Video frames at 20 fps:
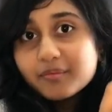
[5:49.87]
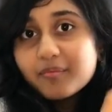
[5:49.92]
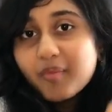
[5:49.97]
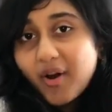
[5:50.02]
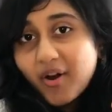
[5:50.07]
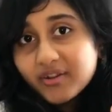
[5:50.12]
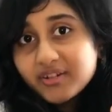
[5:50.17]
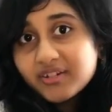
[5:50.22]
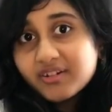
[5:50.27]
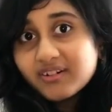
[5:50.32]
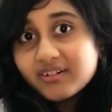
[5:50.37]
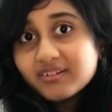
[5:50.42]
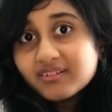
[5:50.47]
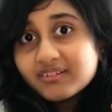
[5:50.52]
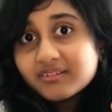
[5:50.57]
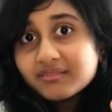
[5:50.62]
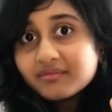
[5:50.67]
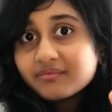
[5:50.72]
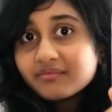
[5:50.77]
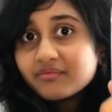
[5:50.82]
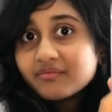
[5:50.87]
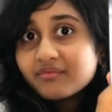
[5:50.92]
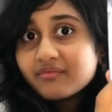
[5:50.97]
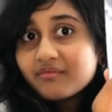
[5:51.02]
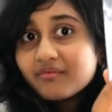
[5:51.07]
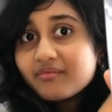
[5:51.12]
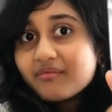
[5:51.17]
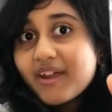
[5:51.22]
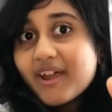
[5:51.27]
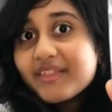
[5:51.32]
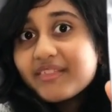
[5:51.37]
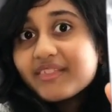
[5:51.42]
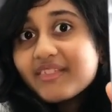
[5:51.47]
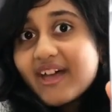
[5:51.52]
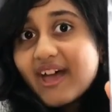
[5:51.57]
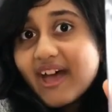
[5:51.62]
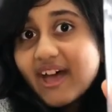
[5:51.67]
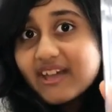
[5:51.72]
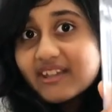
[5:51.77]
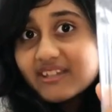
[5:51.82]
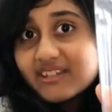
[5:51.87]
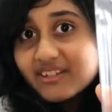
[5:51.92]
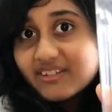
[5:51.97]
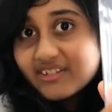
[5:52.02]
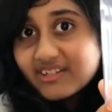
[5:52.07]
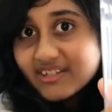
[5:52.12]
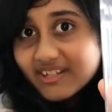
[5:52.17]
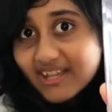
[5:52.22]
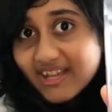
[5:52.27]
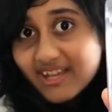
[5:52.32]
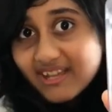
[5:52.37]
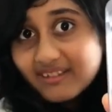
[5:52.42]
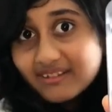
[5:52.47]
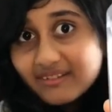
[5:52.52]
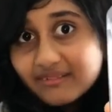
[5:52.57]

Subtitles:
bottle. Right there. Do you see it?